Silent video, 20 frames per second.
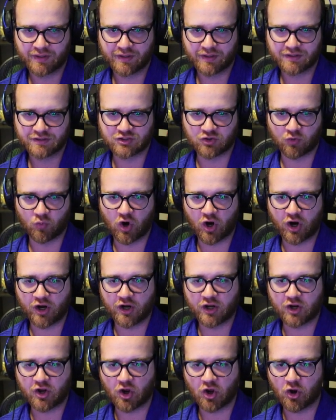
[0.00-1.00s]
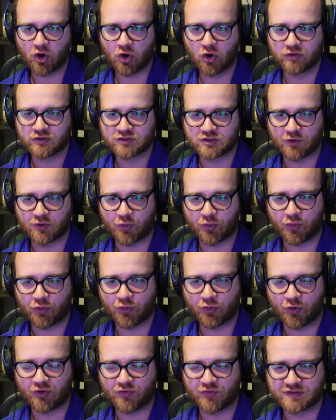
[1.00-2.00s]
So we're going to go to,
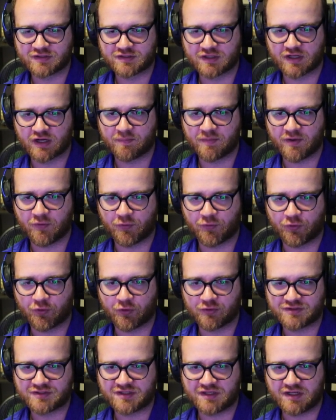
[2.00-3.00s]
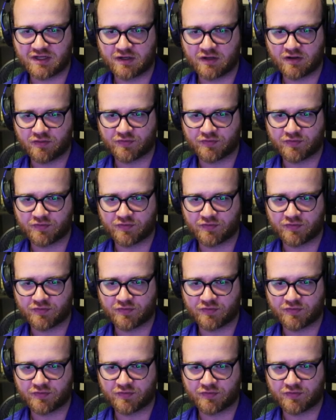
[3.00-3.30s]
this is going to be 13.